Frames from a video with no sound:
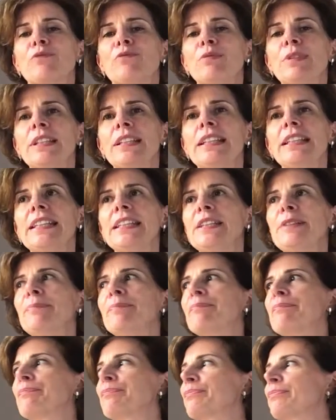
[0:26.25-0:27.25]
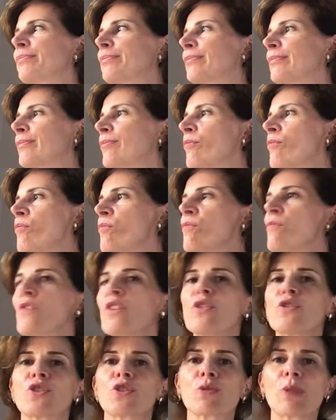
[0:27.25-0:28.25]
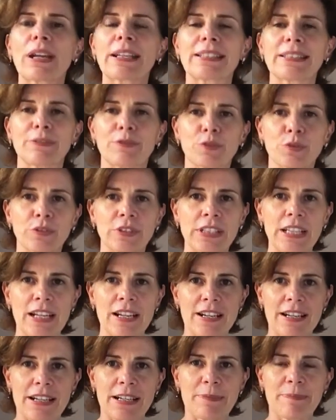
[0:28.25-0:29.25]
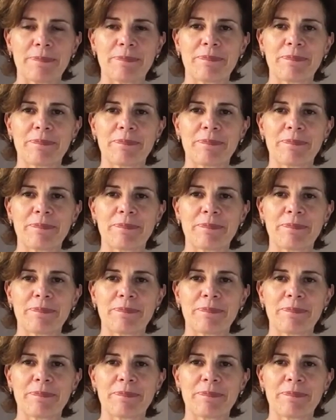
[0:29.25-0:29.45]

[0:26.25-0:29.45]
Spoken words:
really attractive to the eye,